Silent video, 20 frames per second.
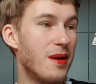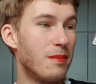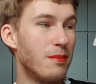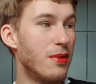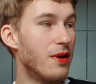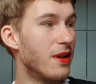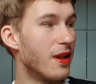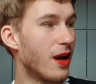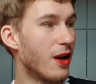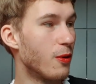
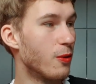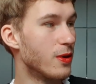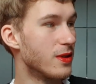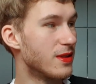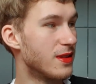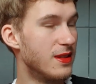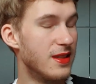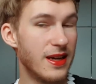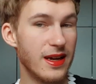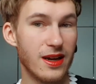but I was
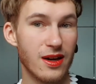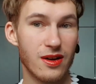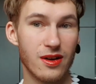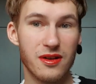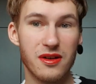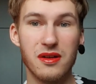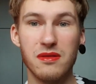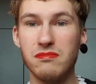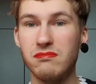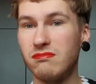
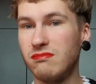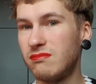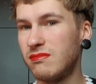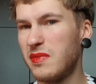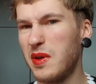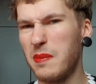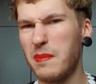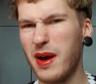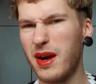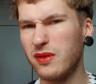there
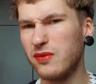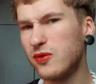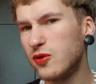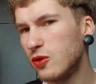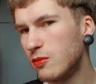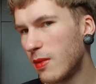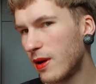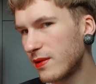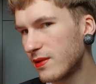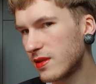about 2
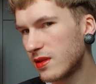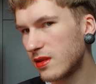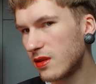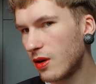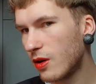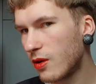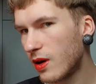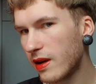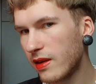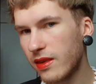months
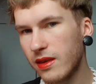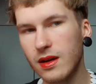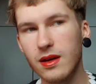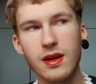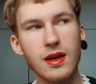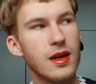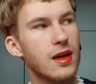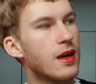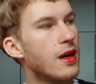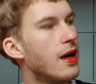ago, I
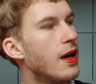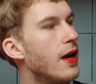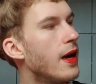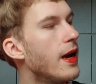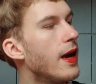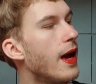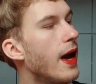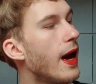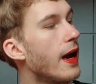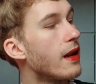think,
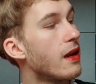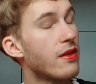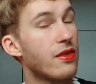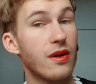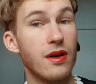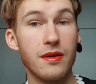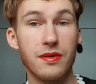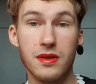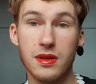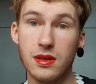and I
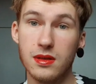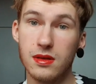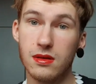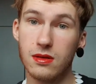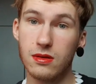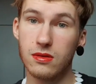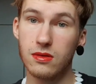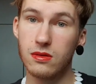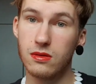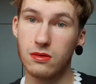thought these
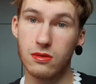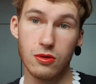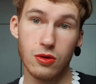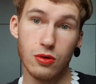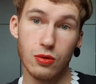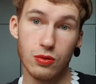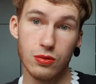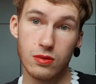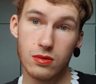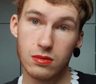looked
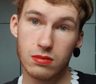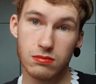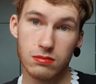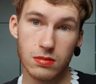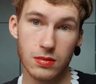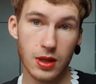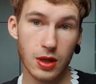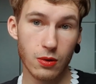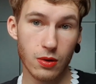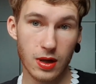cute.
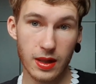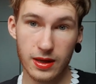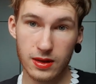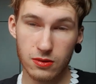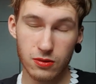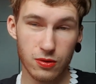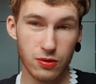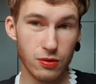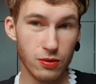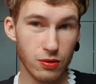They were like
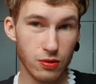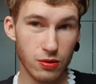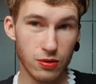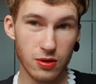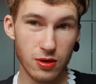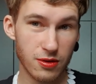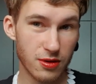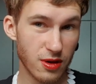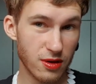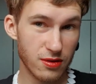€2,
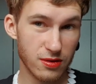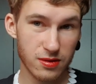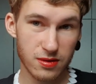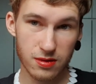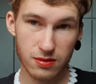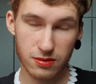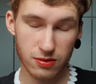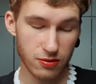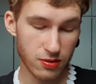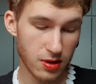
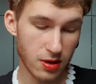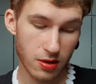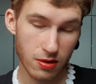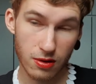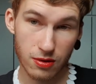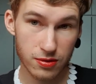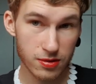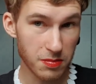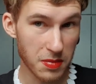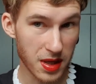
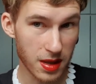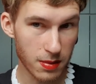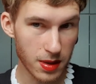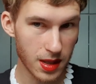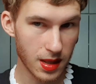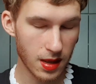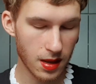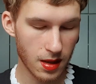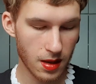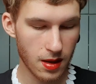€3
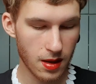maybe.